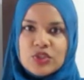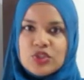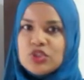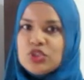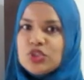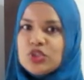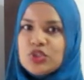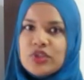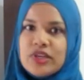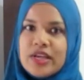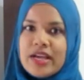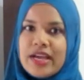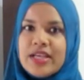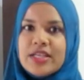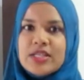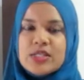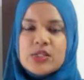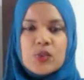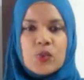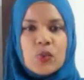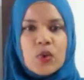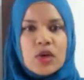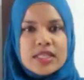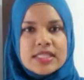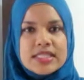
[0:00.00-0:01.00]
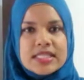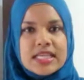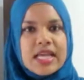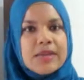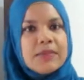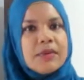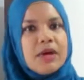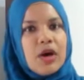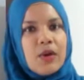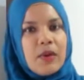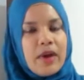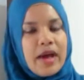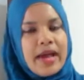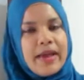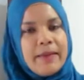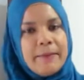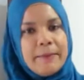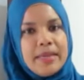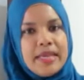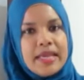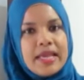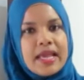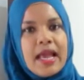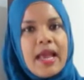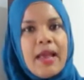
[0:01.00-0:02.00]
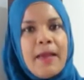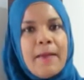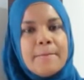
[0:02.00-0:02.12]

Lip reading: Show you guys one time how I make